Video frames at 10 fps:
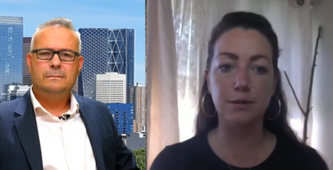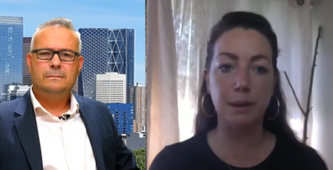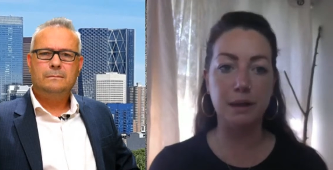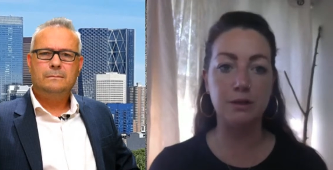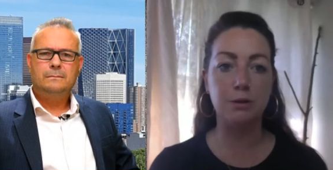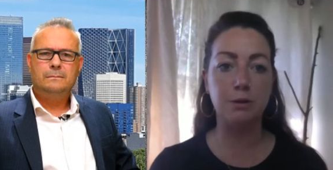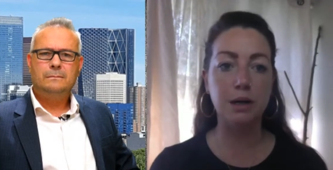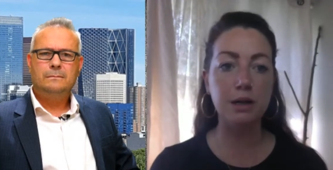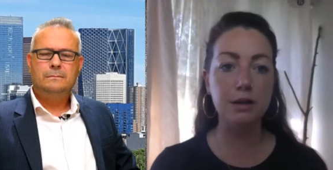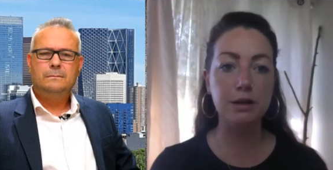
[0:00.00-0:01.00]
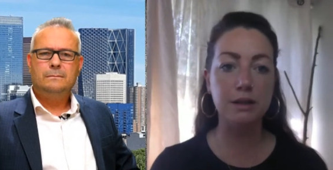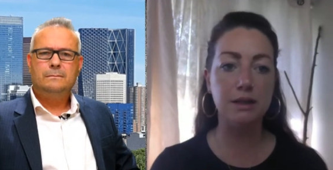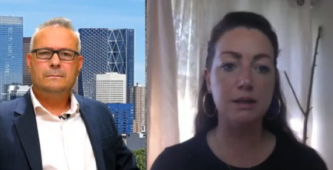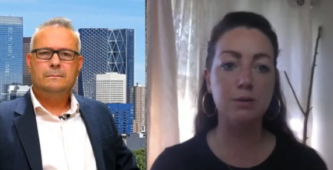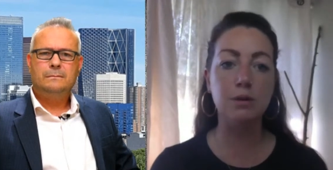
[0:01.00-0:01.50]
Speaker 1: from extracurriculars
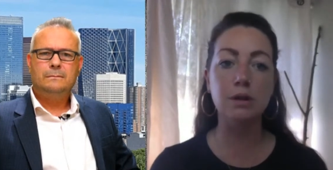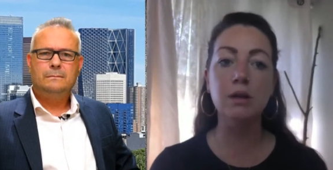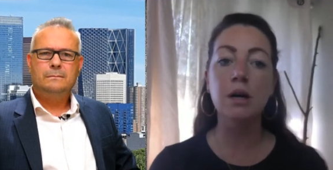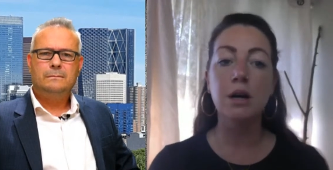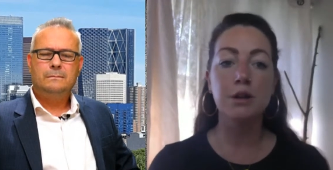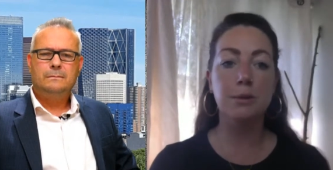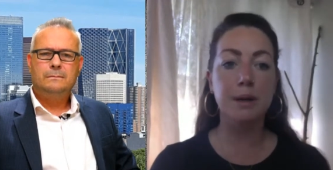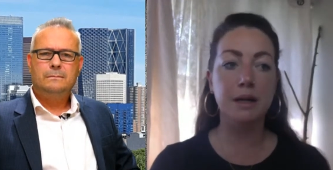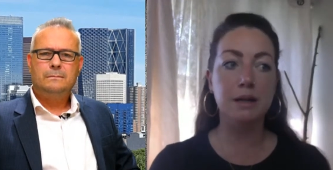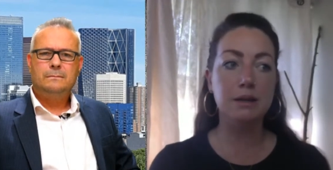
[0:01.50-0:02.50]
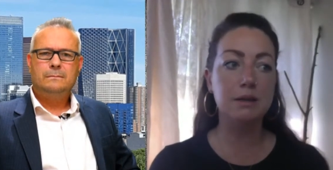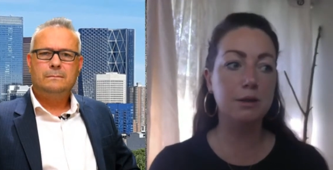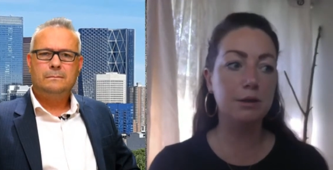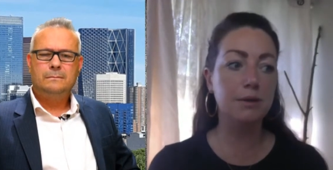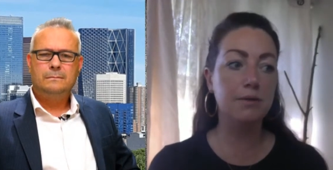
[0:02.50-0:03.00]
at school. They're being
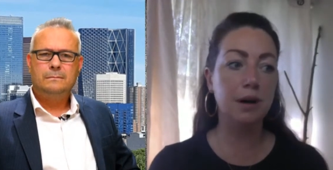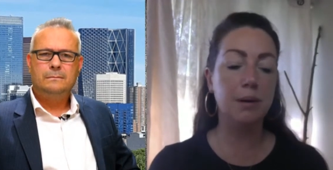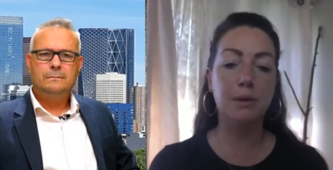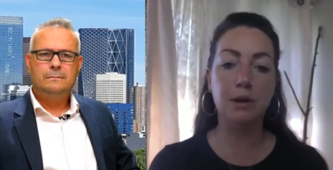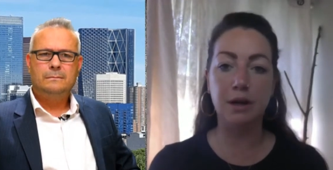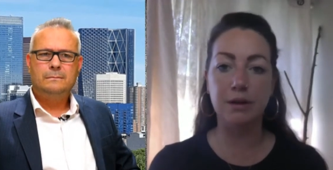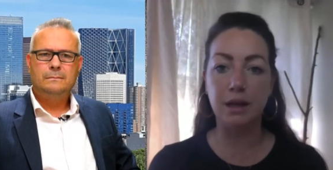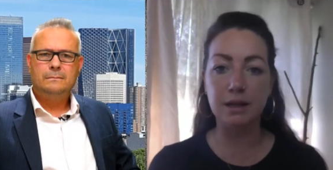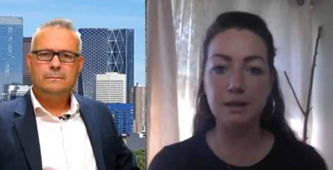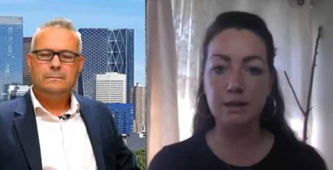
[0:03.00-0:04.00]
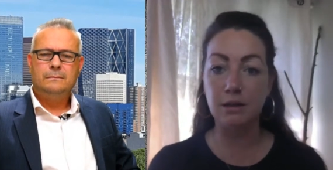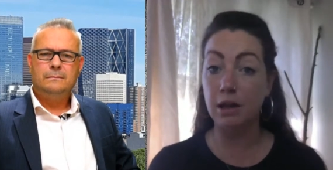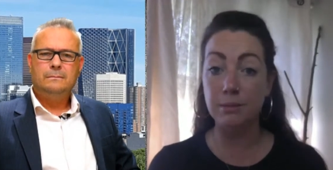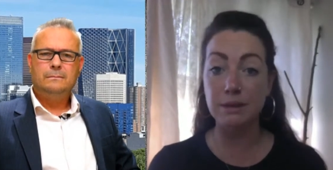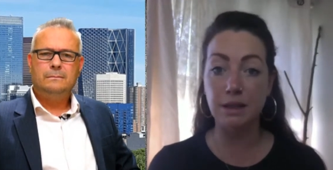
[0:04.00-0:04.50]
excluded from their athletics
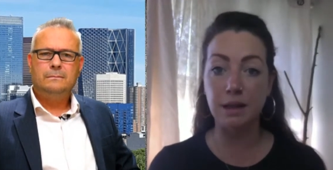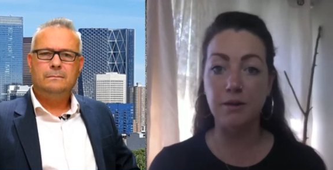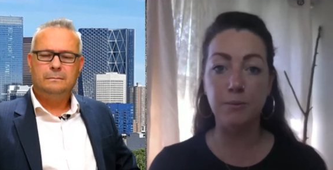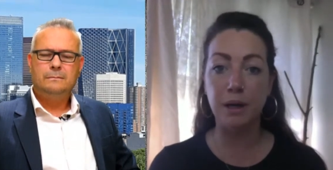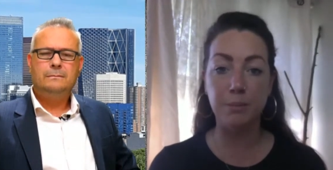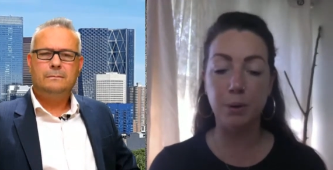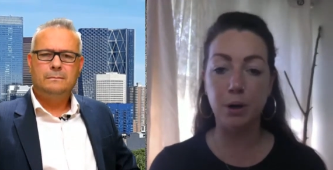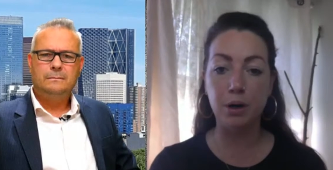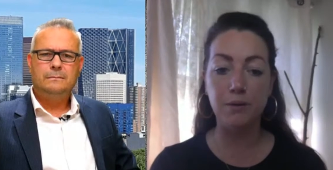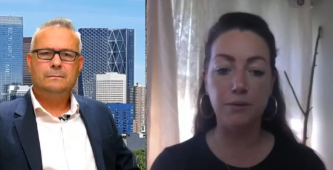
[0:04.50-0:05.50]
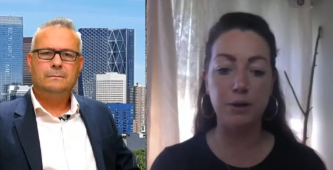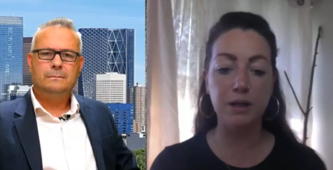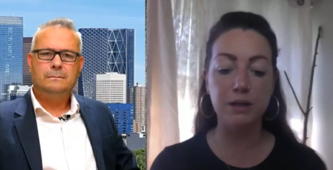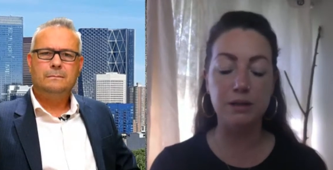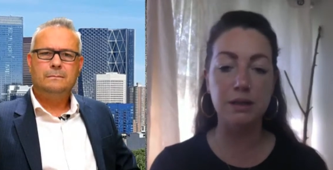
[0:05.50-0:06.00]
clubs that they've been part of for
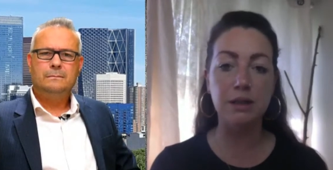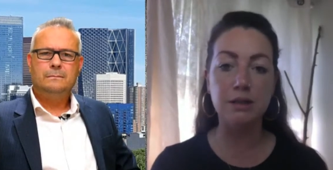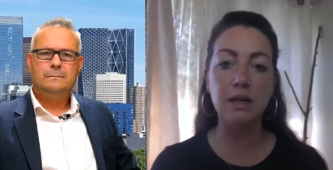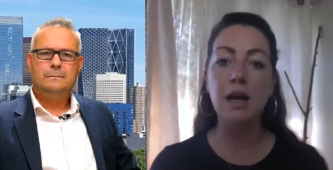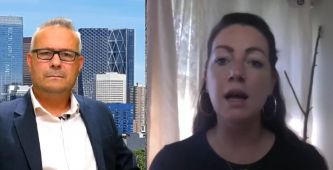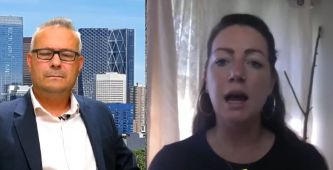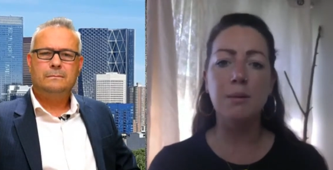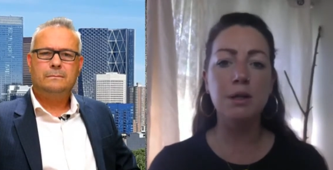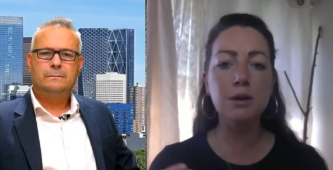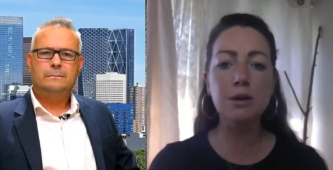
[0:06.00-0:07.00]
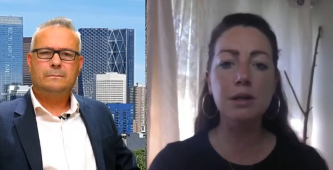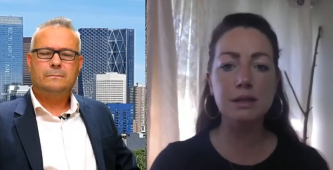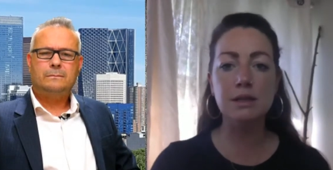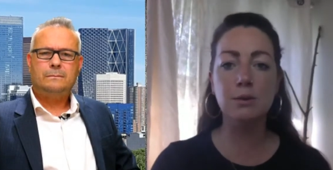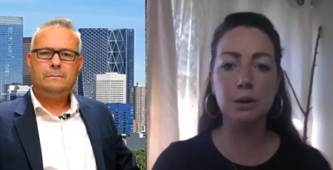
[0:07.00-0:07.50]
years and years. And we know that
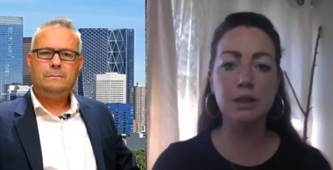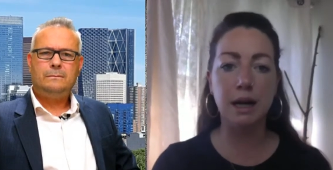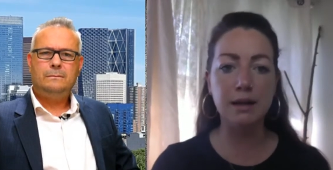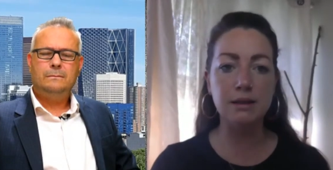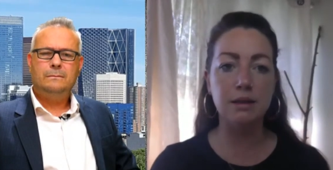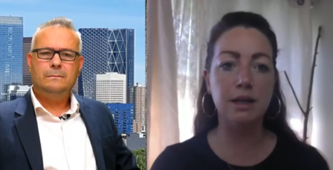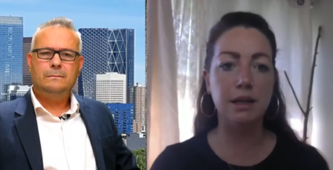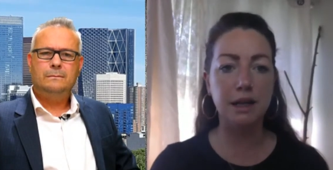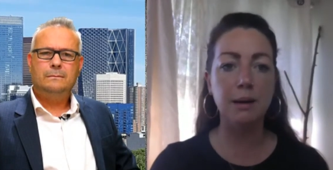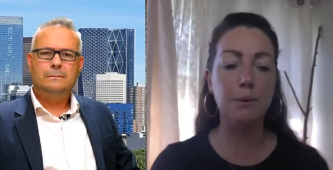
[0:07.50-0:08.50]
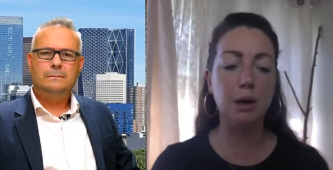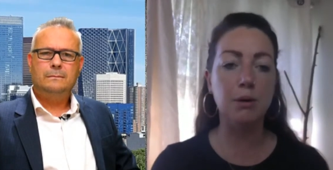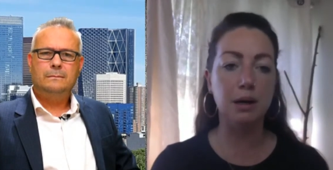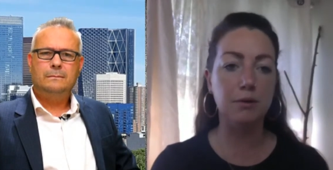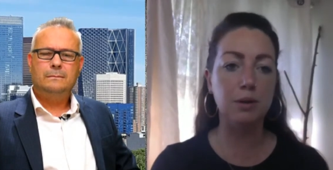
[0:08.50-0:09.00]
this is going to escalate and keep
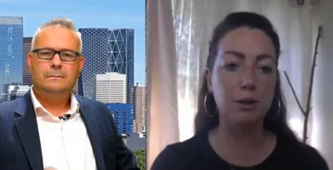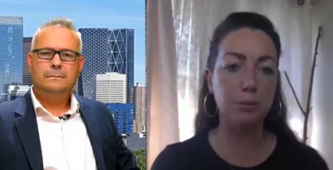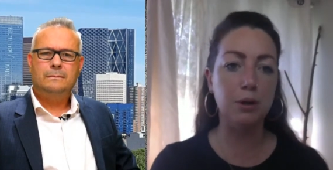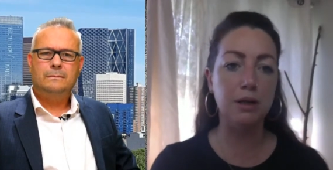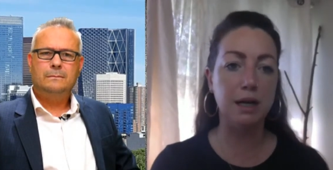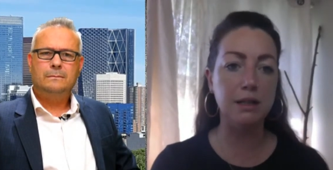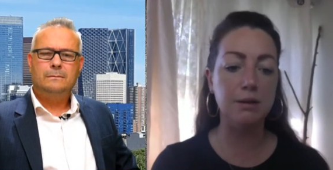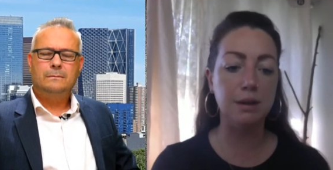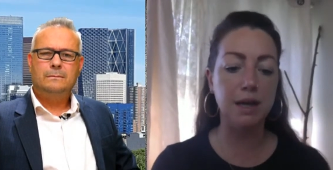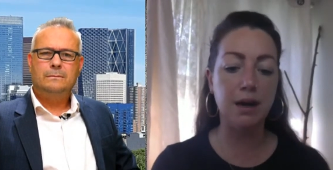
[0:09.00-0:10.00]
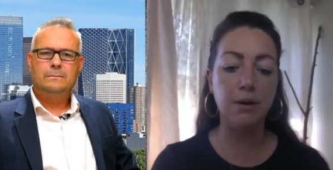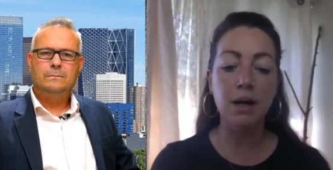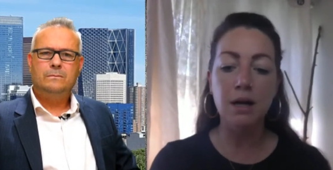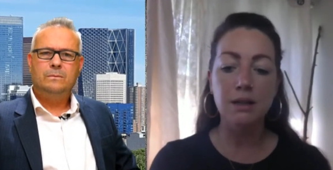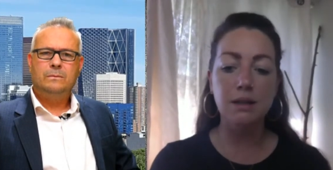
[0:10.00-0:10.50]
going if we don't put an end to it now.
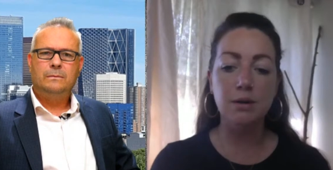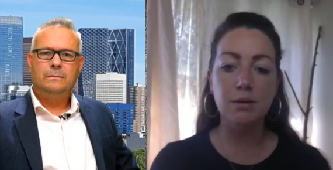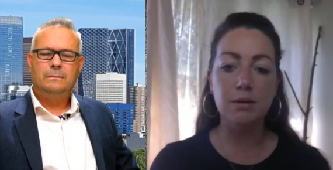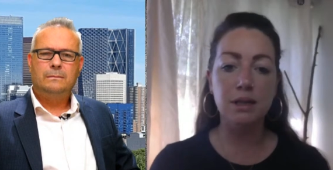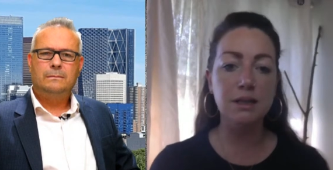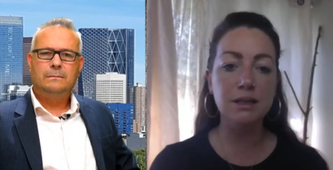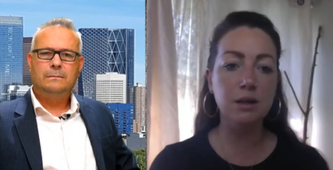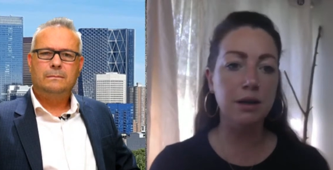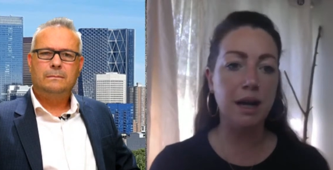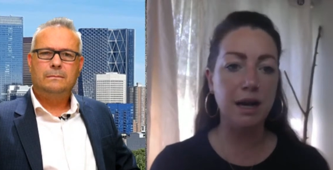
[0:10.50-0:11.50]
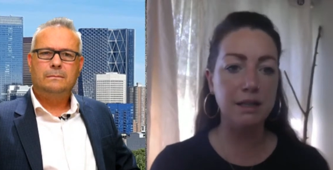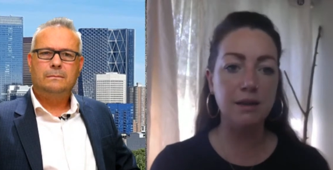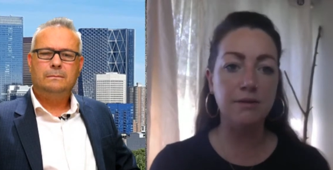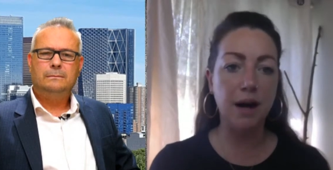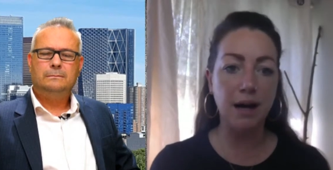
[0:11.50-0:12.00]
So this is not
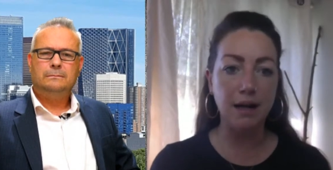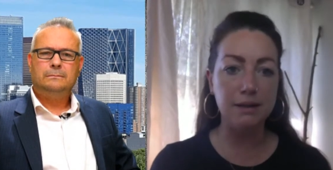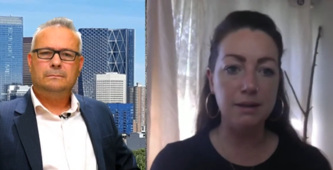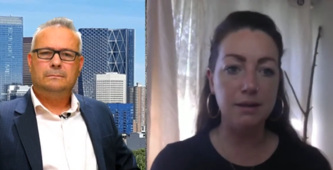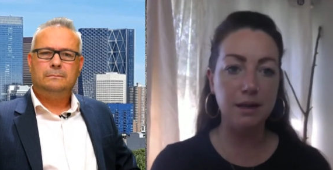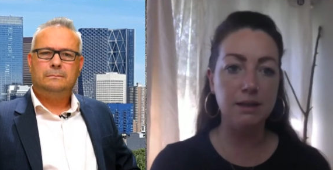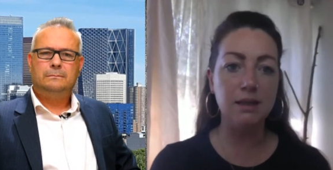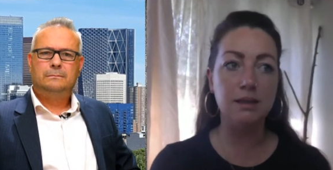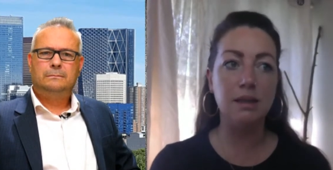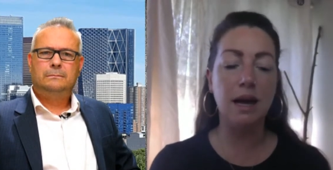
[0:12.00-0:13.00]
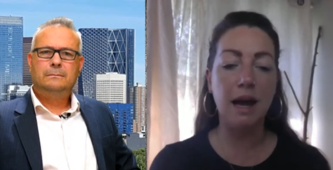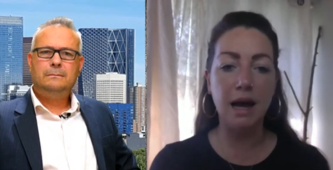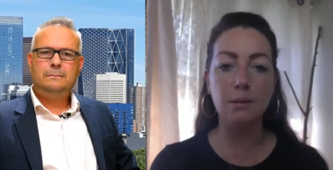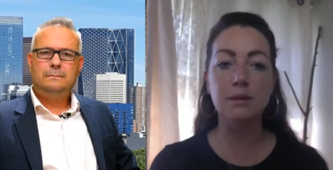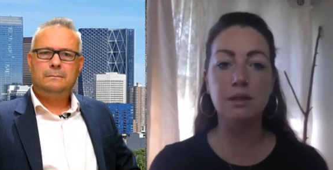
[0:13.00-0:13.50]
anti-vax. This is
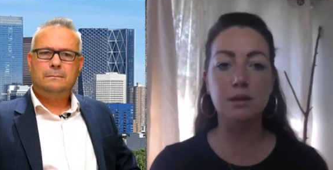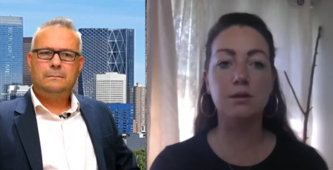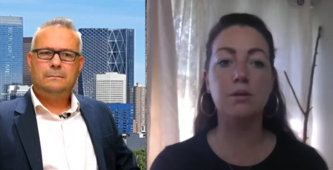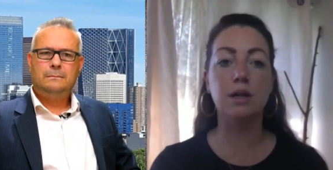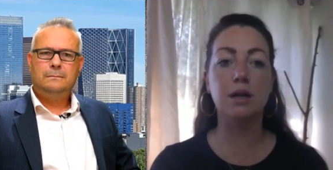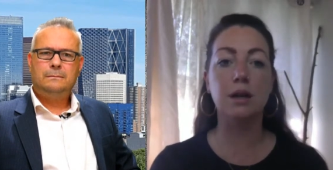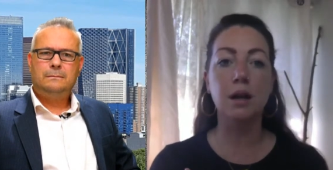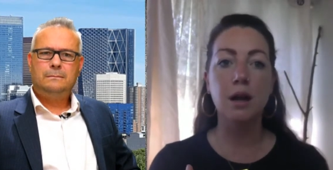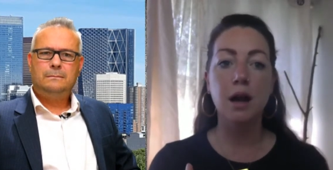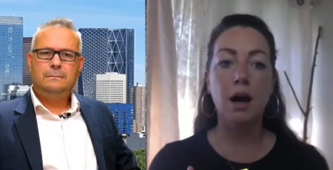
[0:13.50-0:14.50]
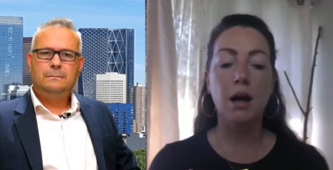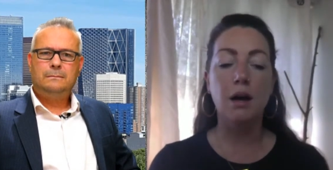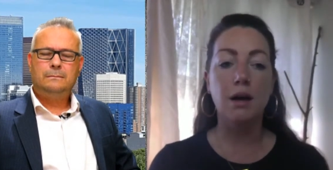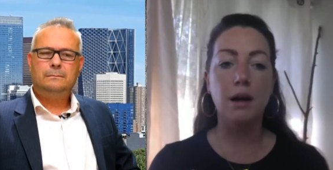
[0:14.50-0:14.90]
absolutely uh,